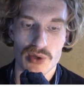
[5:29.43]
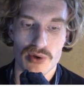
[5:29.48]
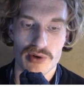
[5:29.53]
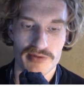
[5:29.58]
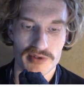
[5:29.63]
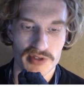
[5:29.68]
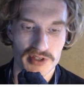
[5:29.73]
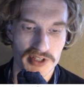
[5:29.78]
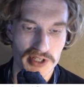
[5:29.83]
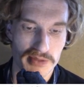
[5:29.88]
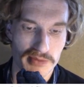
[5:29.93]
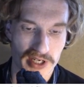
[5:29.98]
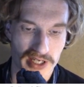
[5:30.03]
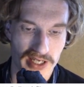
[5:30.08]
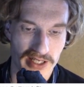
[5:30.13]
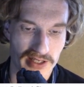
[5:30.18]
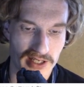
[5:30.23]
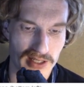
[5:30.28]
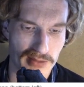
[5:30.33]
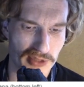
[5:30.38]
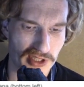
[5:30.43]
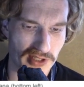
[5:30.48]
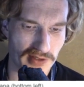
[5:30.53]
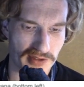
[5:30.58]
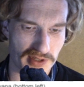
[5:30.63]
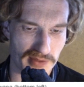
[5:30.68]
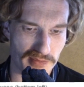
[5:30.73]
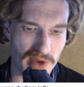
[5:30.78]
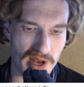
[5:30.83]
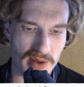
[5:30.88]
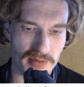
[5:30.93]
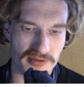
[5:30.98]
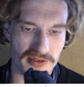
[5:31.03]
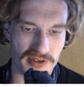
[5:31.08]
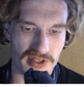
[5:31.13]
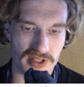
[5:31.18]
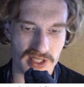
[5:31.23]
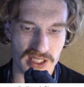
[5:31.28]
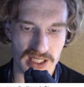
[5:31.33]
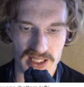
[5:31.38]
within the demarcated limits of
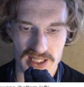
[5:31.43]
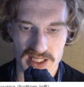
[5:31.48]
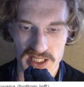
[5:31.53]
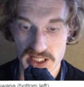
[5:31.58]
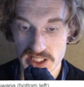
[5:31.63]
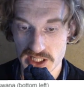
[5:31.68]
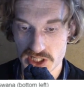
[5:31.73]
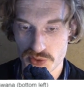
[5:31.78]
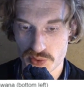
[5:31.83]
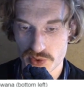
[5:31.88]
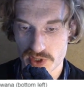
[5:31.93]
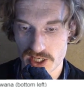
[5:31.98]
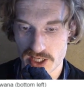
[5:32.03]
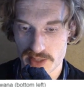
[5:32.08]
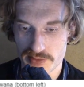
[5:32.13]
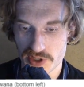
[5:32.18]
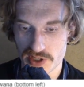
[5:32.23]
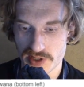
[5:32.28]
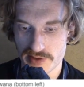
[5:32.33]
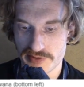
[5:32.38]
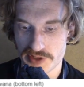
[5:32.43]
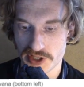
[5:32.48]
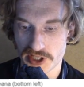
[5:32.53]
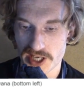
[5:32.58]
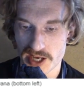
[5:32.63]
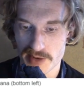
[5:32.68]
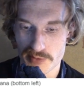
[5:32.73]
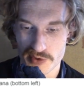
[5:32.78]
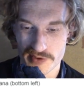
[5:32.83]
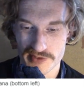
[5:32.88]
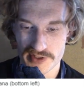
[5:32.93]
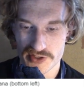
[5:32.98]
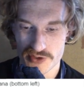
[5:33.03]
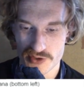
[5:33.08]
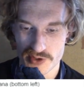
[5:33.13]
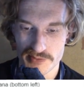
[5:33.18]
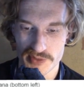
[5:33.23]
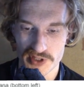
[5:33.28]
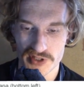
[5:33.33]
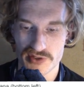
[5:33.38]
zimbabwe is the eastward limit of the Caprivi
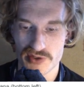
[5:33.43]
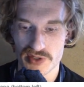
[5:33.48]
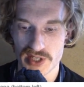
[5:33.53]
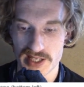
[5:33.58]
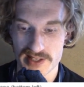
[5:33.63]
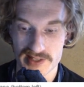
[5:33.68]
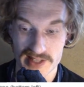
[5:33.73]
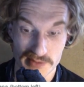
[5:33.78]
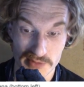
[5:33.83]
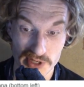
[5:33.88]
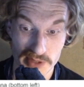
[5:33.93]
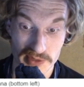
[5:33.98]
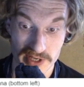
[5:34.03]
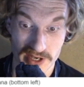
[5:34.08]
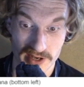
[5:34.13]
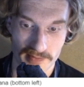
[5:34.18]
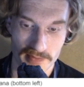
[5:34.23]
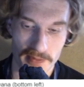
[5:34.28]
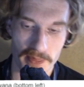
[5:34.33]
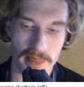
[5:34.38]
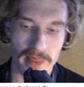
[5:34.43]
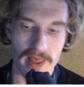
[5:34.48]
strip in today's namibia